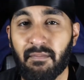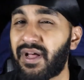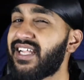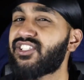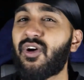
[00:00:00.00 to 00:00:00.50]

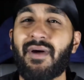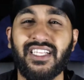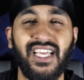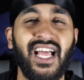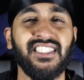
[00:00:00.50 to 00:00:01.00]
let's go back
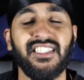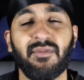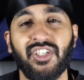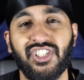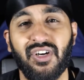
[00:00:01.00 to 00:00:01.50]
to Anthony
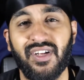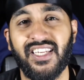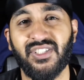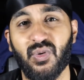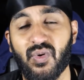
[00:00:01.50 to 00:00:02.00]
Martial and
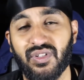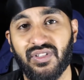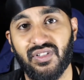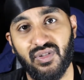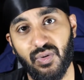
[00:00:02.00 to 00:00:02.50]
let's talk
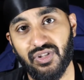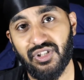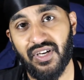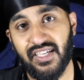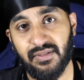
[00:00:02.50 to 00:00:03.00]
to you
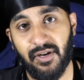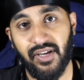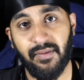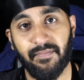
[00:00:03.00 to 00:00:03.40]
guys about him.